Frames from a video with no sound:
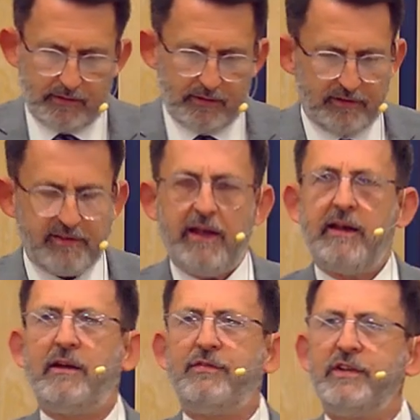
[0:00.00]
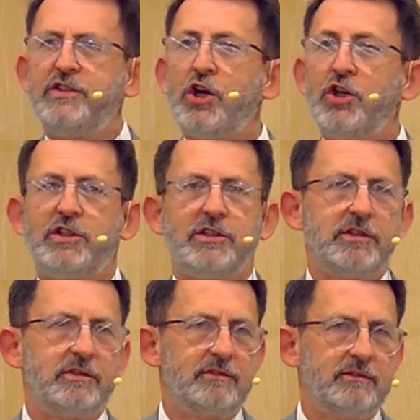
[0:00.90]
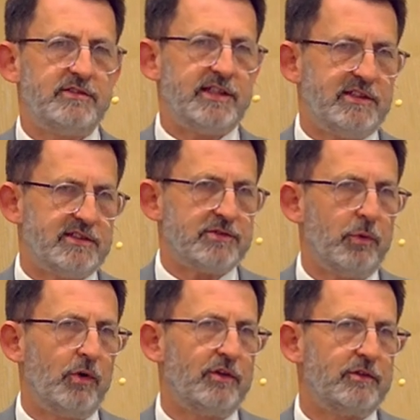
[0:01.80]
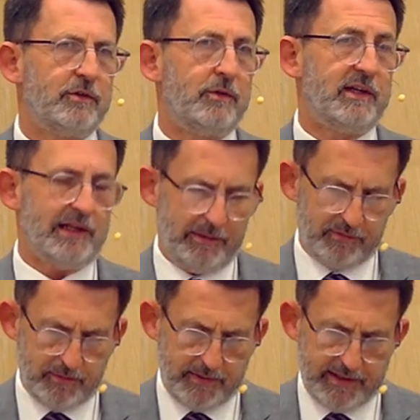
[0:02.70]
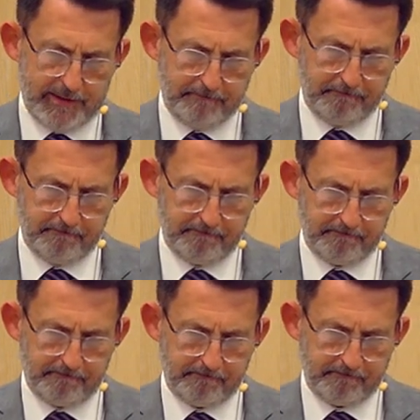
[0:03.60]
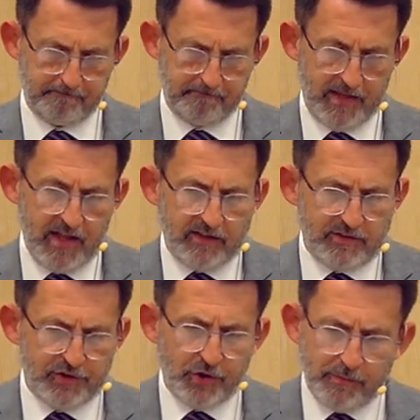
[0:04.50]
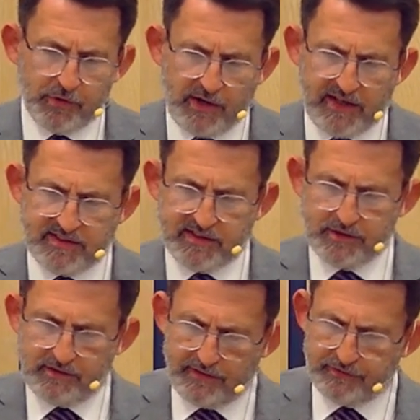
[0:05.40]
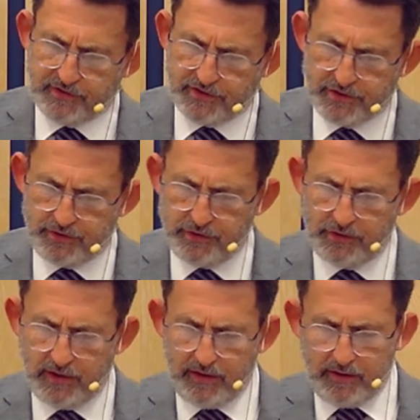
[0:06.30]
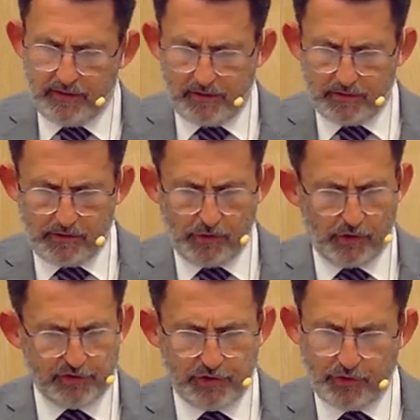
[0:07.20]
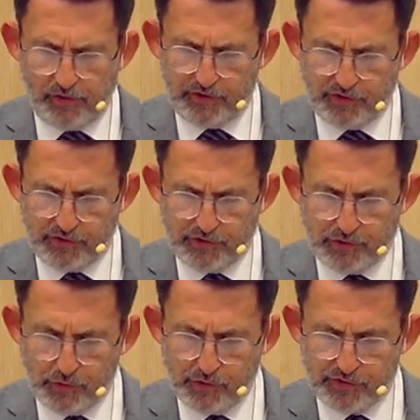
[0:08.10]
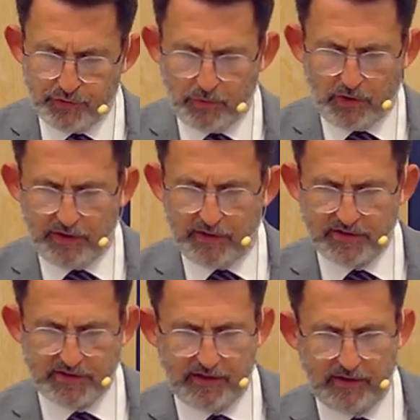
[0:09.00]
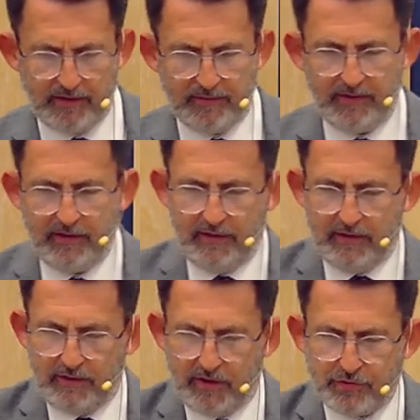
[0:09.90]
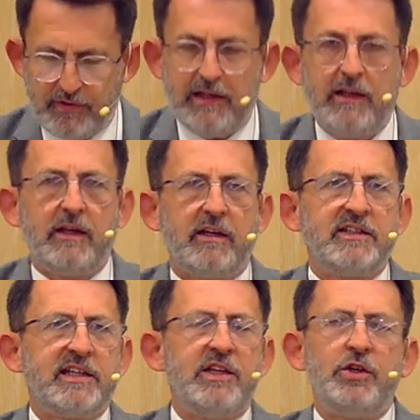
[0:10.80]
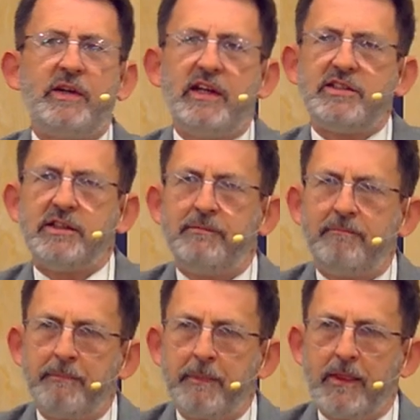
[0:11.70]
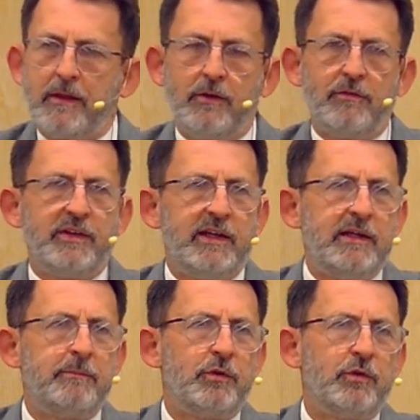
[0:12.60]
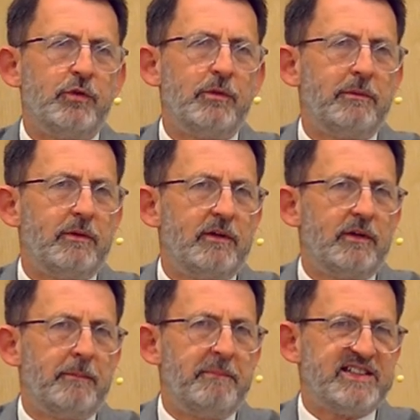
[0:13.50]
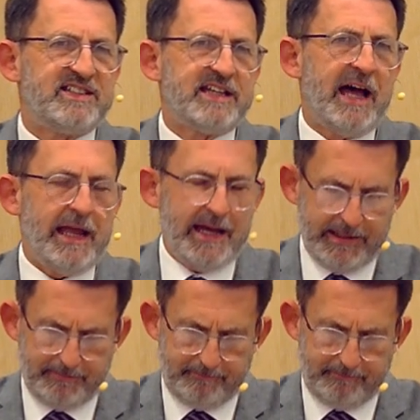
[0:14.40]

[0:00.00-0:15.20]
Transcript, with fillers: said, if he doubted Jesus was who he claimed to be. The term Christ is a reference to God's anointed and chosen one. It's, uh, it's really a continuation of the Hebrew Messiah,